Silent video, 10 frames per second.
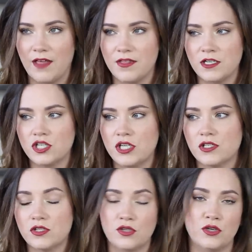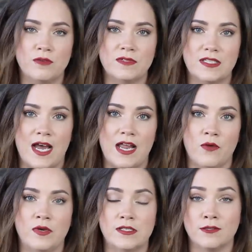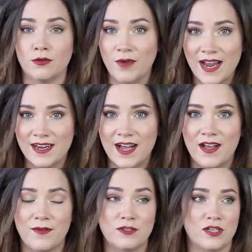I think she assumed that it was Lorena